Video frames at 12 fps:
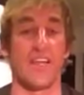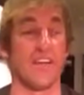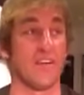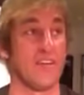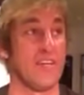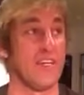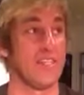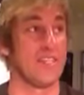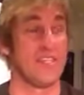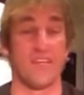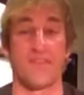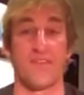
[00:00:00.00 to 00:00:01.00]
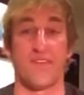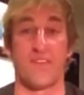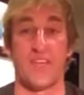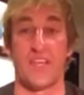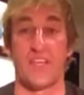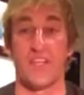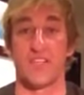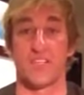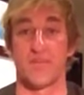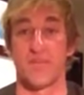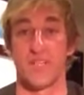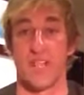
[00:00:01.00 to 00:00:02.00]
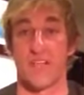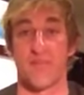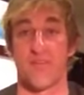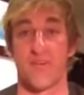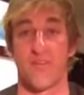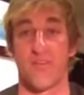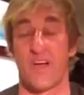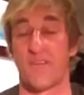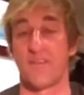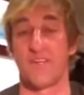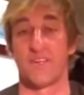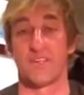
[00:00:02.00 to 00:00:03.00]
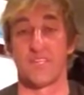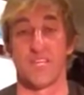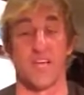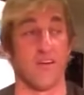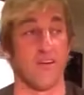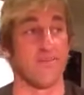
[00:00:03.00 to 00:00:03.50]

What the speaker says: degrees different than it used to be like 4 or 5 years ago.